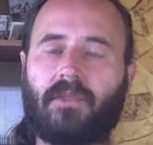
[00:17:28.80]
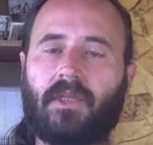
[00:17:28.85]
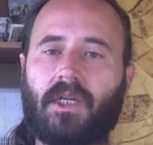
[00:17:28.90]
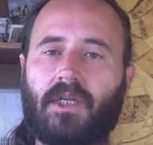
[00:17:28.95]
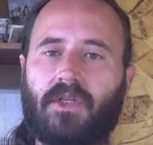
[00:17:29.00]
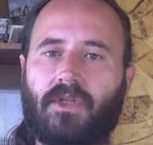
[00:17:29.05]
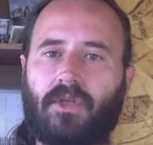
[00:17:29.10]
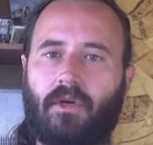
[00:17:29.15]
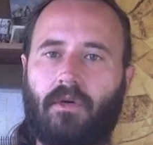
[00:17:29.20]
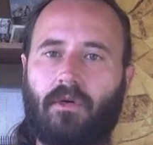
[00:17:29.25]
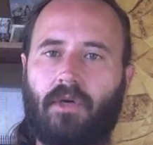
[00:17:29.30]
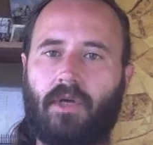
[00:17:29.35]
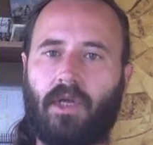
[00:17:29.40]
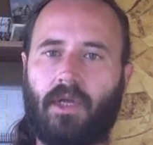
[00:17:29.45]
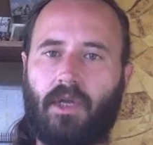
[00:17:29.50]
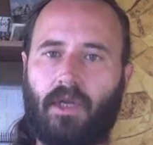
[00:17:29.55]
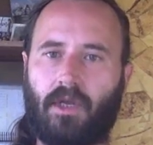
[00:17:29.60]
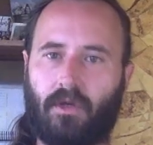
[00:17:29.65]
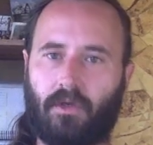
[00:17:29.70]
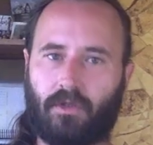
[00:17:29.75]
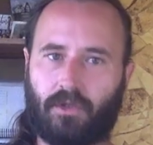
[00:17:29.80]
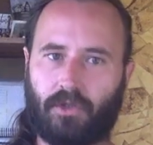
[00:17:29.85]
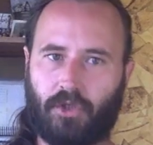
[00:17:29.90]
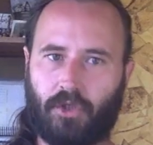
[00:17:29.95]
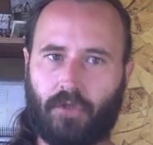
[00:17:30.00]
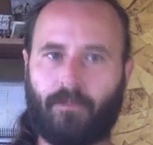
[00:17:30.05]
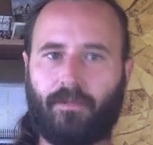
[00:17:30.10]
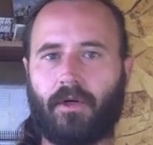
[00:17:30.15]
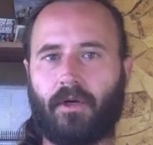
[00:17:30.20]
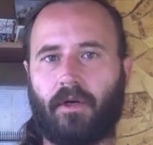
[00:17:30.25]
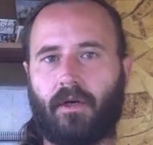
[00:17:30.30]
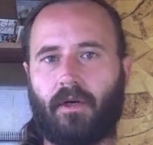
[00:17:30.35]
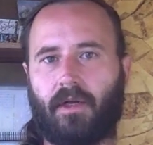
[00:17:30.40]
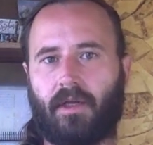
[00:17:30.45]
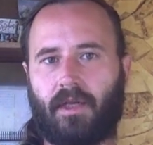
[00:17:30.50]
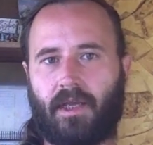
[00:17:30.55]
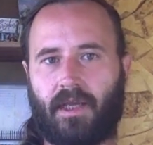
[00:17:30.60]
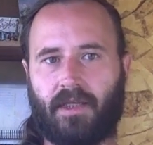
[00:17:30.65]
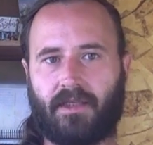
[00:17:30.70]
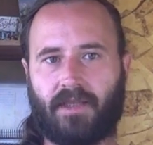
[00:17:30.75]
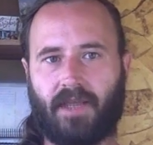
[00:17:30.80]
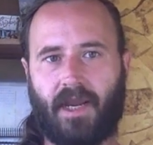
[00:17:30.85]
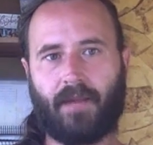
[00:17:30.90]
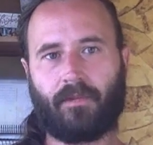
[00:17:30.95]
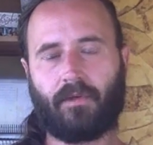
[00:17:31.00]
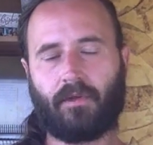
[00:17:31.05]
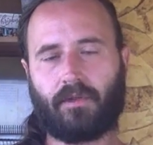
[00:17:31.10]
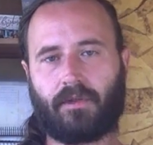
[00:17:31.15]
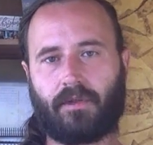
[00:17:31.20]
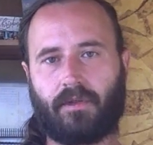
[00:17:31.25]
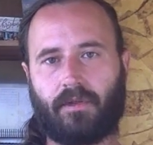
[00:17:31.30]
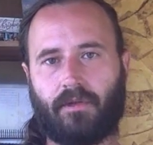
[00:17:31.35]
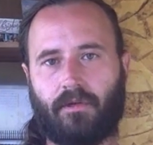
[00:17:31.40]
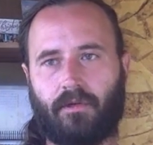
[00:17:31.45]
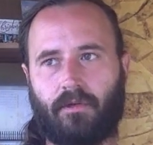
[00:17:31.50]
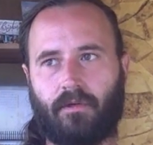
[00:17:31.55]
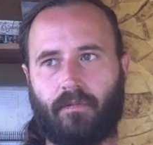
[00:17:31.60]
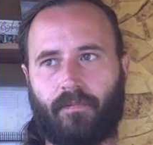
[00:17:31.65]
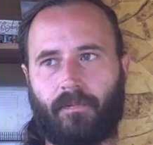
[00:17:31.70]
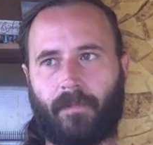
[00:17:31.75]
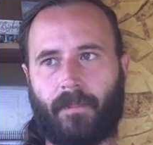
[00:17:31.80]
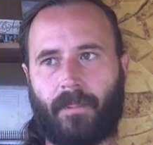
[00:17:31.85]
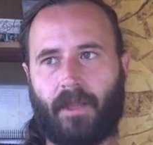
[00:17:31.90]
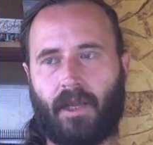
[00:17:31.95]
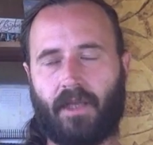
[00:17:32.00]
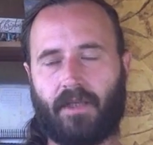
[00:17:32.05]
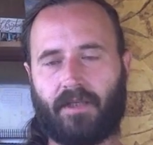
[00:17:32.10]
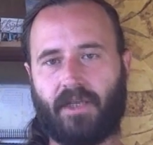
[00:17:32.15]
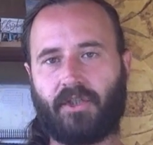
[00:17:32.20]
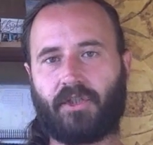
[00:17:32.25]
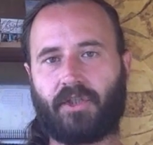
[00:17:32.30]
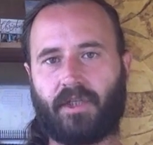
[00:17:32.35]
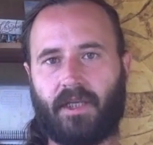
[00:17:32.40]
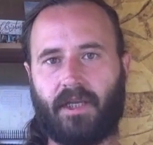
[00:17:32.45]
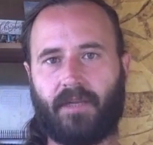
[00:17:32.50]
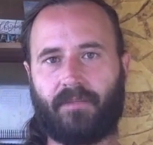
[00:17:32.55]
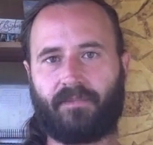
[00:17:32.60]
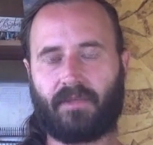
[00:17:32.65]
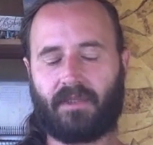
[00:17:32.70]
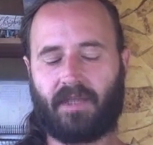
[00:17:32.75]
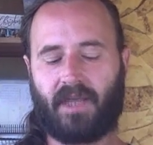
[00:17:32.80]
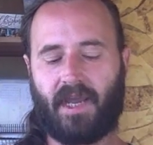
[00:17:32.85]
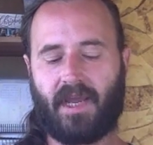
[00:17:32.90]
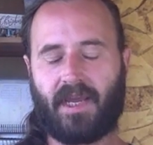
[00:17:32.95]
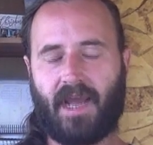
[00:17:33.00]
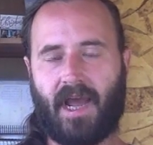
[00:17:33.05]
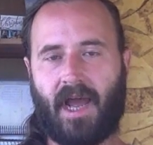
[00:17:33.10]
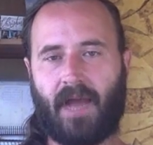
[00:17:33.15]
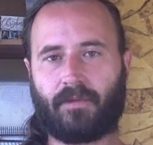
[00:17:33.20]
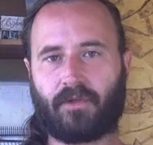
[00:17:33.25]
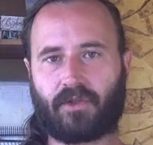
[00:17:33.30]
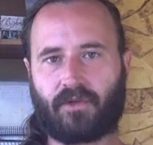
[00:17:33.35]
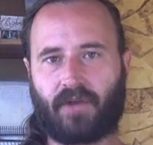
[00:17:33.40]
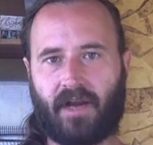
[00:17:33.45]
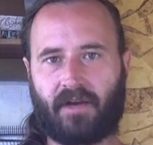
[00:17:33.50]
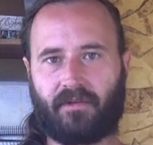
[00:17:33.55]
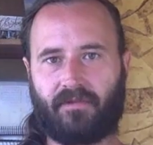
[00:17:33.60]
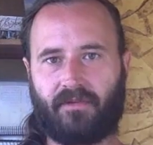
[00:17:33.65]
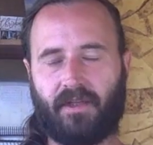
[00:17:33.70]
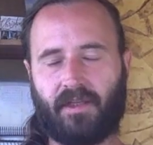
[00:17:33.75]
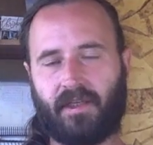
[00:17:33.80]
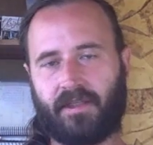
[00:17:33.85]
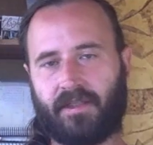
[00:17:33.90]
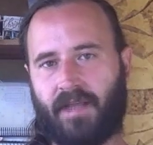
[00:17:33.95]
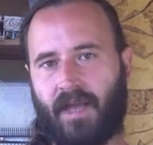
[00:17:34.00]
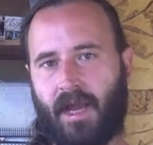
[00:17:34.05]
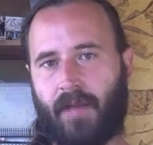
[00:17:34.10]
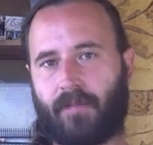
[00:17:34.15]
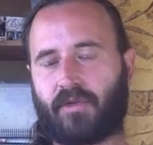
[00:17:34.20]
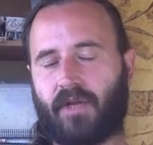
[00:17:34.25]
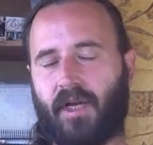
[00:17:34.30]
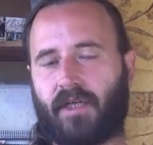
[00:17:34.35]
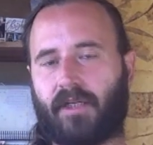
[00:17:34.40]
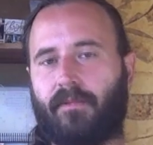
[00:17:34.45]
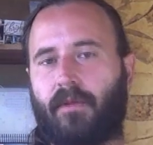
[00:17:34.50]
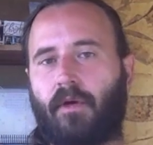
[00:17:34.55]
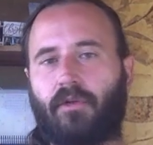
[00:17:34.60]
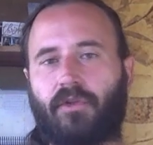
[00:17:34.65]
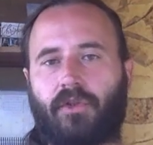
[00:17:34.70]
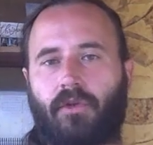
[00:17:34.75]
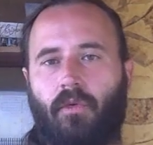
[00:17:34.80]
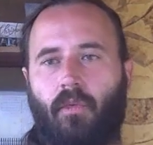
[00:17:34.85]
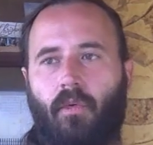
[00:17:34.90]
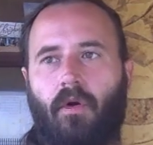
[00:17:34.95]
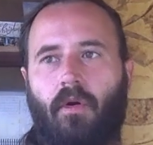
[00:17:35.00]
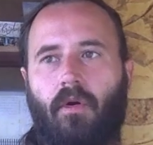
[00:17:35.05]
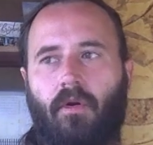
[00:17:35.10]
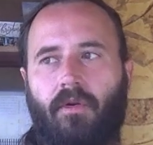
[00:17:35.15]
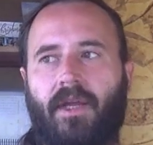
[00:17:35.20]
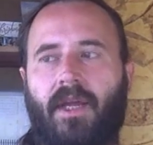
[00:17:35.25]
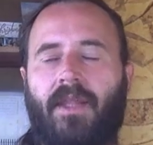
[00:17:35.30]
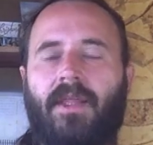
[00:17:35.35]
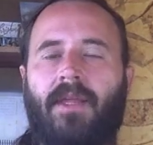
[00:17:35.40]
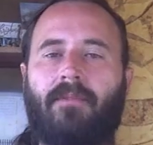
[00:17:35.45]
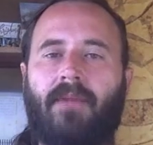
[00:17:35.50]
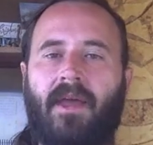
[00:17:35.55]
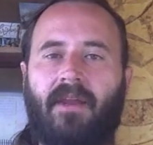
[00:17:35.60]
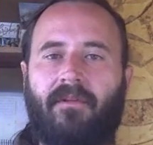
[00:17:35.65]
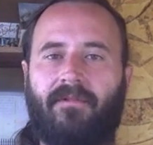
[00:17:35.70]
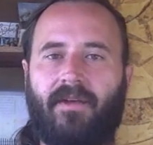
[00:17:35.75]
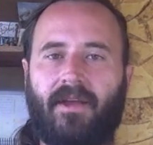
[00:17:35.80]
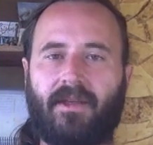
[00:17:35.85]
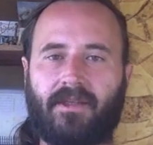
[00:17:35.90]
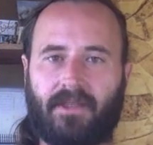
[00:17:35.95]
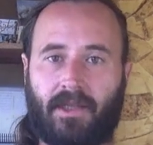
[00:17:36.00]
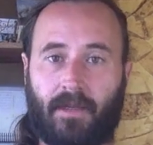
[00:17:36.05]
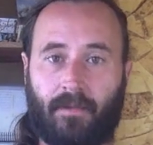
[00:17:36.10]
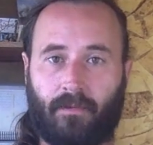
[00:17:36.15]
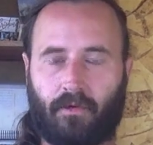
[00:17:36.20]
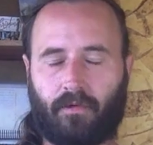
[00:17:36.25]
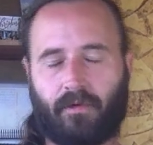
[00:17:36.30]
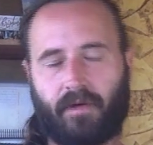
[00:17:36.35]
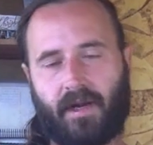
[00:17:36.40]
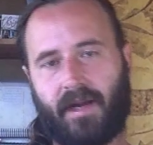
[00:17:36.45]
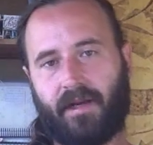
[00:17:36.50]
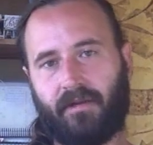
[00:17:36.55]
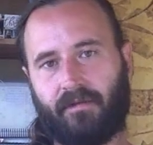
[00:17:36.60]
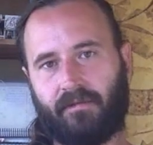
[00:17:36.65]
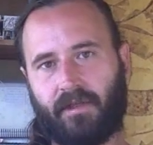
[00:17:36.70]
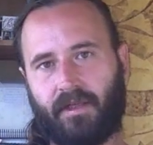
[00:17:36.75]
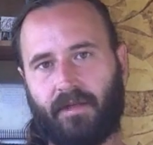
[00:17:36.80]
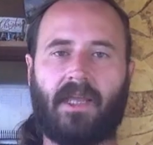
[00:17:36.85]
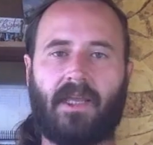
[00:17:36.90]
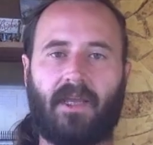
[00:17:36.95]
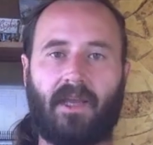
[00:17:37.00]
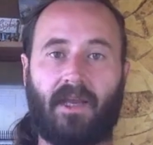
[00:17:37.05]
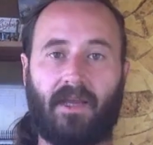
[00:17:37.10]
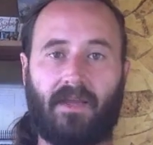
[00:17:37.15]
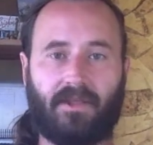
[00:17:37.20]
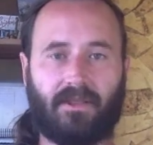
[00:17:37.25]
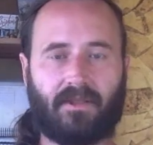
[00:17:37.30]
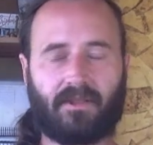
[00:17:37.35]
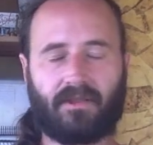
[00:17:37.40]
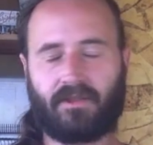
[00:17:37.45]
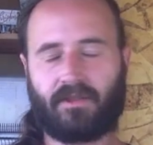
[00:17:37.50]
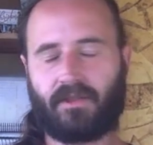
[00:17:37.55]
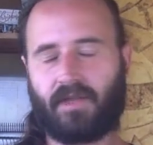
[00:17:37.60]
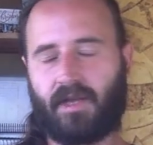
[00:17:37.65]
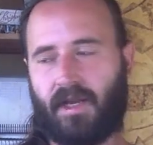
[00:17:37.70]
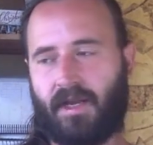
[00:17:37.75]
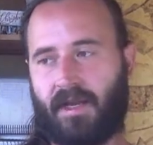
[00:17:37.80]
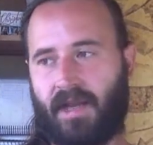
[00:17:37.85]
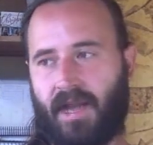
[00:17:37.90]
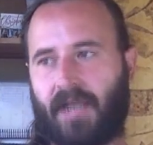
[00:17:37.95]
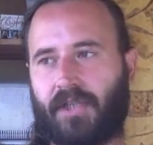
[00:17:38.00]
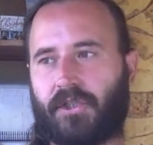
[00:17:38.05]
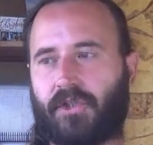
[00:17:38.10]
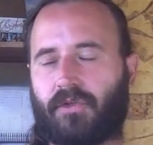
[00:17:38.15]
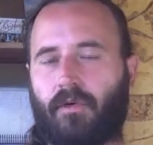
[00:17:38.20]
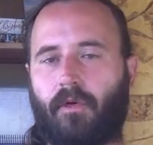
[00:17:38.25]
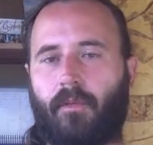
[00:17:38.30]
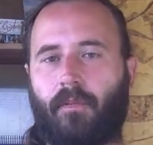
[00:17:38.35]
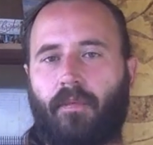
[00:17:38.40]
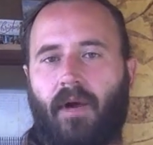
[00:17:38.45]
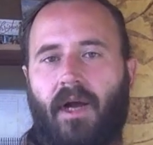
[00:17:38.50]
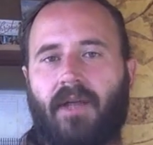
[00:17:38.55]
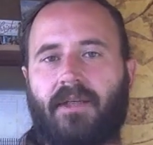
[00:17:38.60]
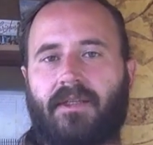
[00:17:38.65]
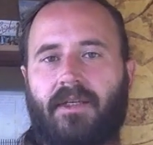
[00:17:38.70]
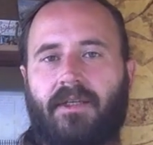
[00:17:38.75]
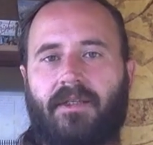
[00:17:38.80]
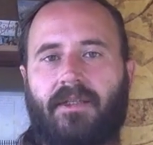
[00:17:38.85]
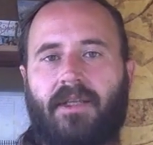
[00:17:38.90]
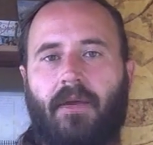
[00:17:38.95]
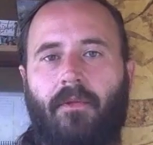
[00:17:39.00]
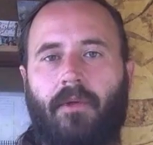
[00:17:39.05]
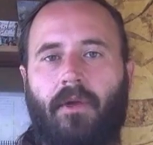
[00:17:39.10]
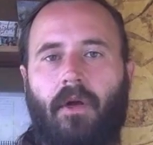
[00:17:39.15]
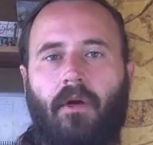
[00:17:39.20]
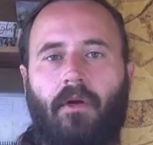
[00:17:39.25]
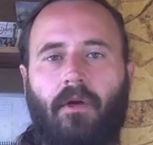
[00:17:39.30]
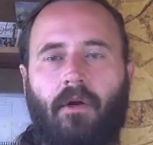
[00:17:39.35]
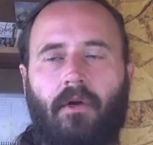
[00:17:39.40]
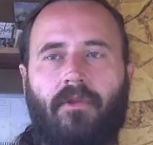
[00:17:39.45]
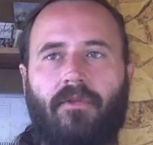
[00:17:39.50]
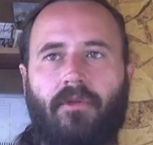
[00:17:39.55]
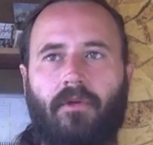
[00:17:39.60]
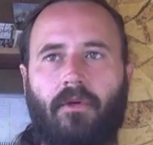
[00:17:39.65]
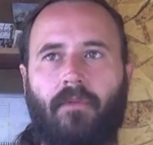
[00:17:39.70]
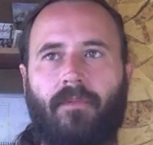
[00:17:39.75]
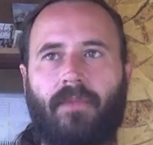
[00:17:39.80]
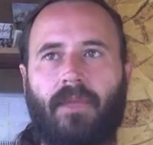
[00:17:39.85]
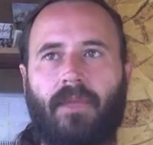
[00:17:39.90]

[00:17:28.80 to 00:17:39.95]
So Jupiter is able to essentially take abstract feelings, the abstract emotional world, and then manifest them creatively. And this is a natural process that we all go through.